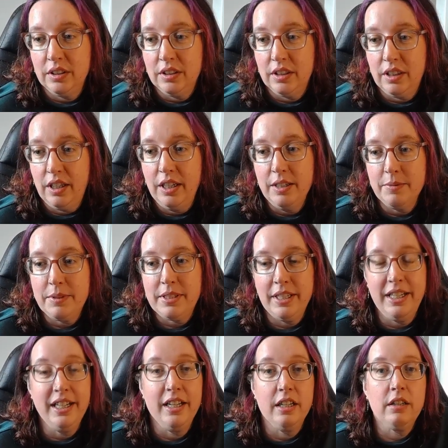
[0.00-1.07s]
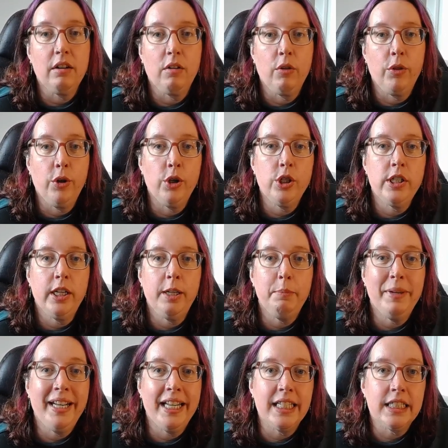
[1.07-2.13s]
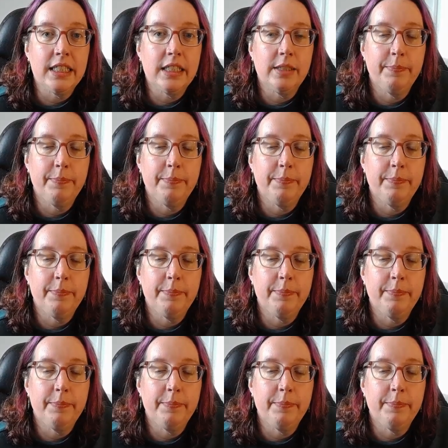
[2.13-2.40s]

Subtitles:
I'm sitting at 13 minutes.